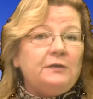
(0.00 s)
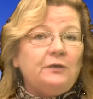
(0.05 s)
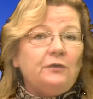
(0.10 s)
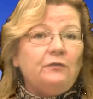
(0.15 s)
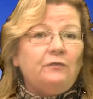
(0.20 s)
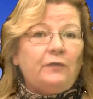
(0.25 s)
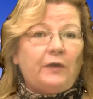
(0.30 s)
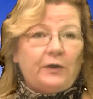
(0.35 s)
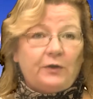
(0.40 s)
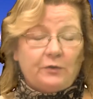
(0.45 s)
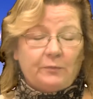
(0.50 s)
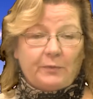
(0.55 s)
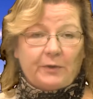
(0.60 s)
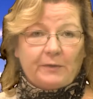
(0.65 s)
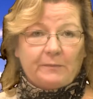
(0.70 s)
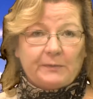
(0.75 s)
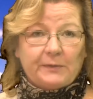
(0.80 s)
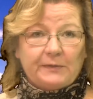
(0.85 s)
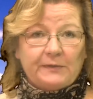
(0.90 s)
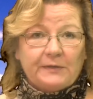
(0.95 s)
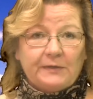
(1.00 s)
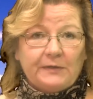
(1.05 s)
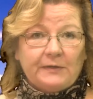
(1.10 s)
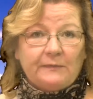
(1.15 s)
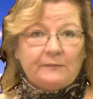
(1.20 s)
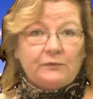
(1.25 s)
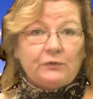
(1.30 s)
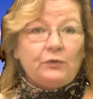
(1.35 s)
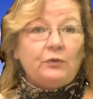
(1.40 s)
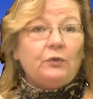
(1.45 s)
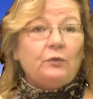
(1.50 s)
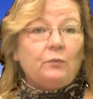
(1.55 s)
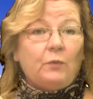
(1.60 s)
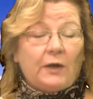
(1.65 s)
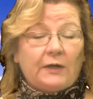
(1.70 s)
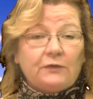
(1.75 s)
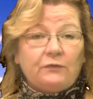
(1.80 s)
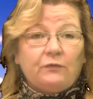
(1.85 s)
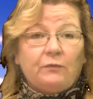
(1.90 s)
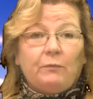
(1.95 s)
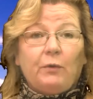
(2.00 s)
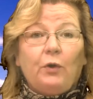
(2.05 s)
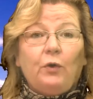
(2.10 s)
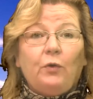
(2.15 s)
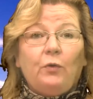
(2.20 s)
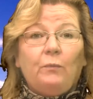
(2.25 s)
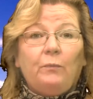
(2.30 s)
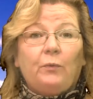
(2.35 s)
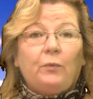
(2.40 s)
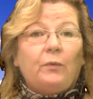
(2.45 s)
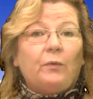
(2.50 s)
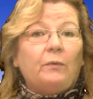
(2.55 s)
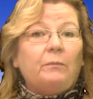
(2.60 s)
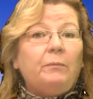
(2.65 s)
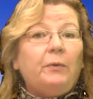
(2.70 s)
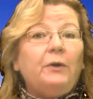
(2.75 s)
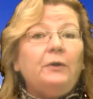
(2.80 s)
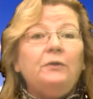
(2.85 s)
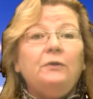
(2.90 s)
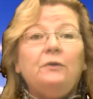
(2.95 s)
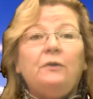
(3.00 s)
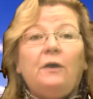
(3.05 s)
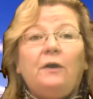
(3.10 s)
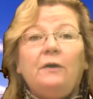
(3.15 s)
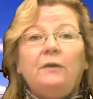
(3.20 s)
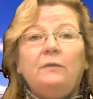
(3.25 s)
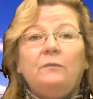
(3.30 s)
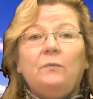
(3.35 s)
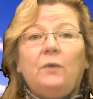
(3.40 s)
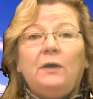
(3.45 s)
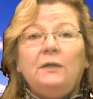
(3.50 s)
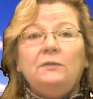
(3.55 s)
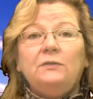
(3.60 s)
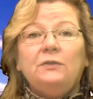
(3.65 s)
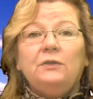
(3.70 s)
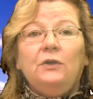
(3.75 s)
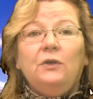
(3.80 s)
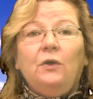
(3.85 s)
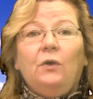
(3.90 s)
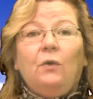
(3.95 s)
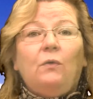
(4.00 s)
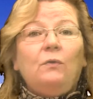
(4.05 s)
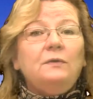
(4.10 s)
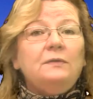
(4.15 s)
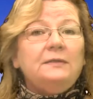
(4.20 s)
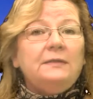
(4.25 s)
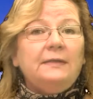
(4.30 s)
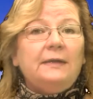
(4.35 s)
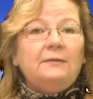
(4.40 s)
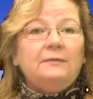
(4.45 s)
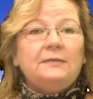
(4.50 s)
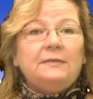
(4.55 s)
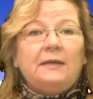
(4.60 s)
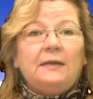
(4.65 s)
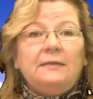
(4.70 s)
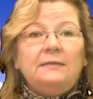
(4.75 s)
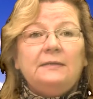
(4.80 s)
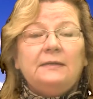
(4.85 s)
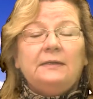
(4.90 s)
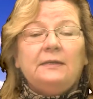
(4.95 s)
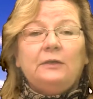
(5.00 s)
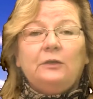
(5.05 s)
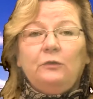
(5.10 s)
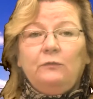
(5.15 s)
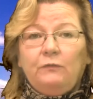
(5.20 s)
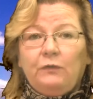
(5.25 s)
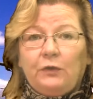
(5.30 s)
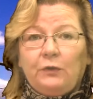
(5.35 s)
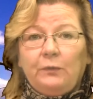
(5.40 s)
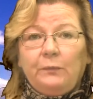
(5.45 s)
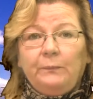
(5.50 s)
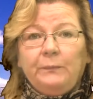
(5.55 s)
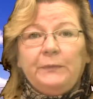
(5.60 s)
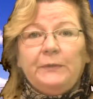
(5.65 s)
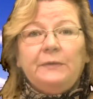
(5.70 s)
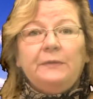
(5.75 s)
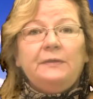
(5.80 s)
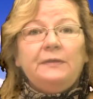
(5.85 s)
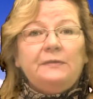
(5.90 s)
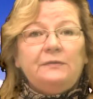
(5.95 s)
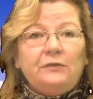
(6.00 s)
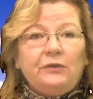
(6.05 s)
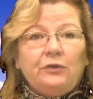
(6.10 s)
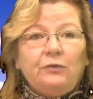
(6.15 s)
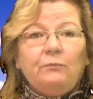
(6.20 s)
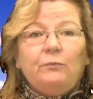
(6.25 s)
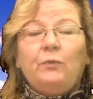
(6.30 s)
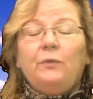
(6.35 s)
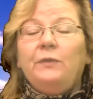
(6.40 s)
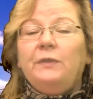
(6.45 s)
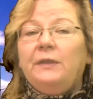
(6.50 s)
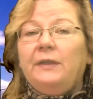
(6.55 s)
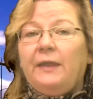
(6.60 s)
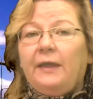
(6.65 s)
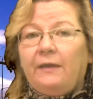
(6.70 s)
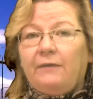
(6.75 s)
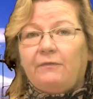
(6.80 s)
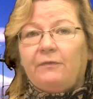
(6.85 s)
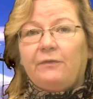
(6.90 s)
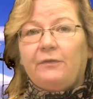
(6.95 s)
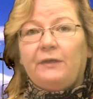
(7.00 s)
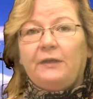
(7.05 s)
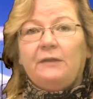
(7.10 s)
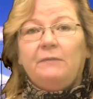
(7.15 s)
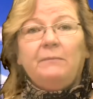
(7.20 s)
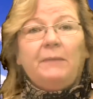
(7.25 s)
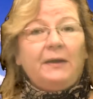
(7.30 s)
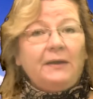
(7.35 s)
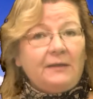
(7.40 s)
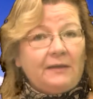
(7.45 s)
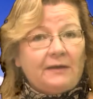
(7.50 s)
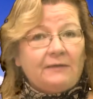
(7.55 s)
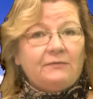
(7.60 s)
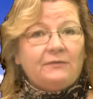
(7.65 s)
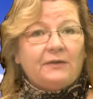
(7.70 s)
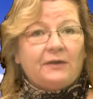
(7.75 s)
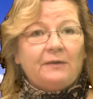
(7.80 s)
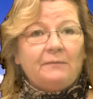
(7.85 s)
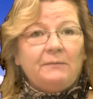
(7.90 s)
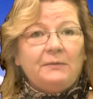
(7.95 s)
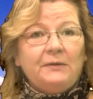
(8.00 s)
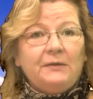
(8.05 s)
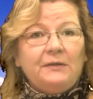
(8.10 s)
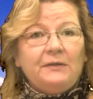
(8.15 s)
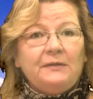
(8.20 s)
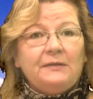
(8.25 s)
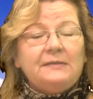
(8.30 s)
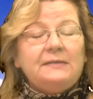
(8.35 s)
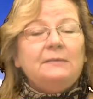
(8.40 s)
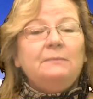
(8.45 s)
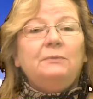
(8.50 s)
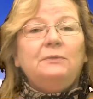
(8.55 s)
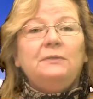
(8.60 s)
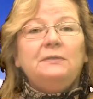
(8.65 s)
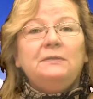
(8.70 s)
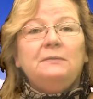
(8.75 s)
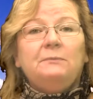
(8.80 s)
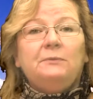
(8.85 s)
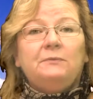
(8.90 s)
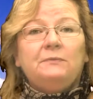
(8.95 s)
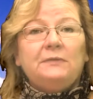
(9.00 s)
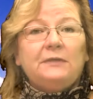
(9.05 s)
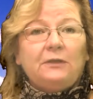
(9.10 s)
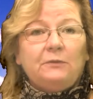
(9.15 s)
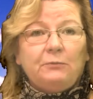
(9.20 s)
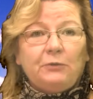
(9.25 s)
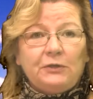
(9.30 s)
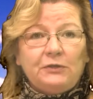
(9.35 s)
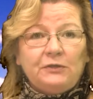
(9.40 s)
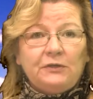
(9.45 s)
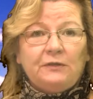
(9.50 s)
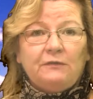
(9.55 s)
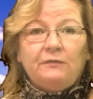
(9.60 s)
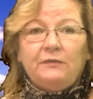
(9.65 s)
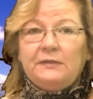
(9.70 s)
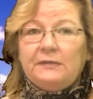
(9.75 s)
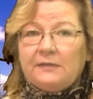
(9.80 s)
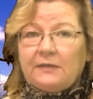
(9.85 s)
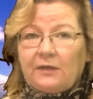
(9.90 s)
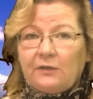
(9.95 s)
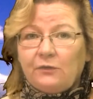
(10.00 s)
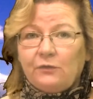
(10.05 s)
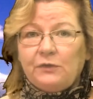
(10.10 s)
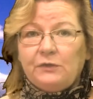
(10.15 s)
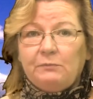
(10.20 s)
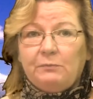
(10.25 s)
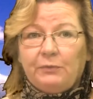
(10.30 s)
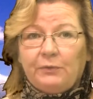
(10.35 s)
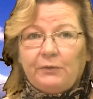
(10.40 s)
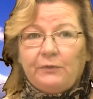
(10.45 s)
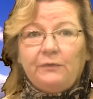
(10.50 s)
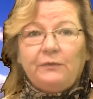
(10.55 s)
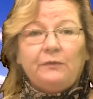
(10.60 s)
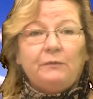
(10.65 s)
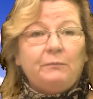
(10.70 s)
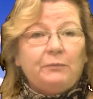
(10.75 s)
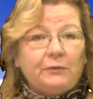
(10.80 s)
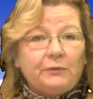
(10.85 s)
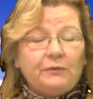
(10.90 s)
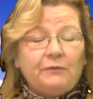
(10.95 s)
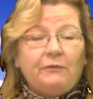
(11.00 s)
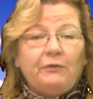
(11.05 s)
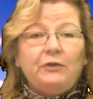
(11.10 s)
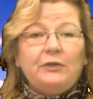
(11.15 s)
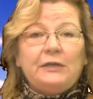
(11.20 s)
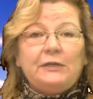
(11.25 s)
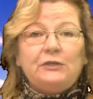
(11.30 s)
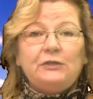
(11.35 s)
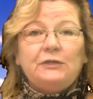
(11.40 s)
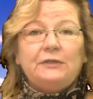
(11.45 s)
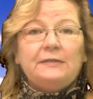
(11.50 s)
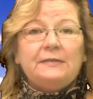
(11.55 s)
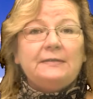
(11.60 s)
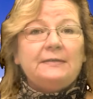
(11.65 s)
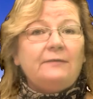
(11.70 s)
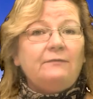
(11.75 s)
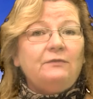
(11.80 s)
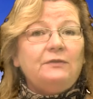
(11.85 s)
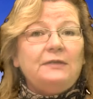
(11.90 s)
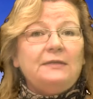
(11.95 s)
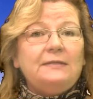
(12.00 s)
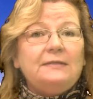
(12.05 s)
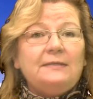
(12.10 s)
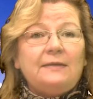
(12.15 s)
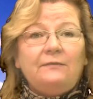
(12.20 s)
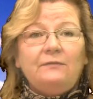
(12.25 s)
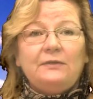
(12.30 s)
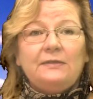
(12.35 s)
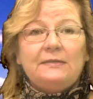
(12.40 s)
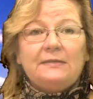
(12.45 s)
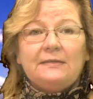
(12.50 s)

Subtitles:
Fire Department, so you can watch from home or park your car and watch, or sit outside to get a good view. This year, more than ever in my lifetime, the symbolism of celebration of this country's birth, the birth of our nation in 1776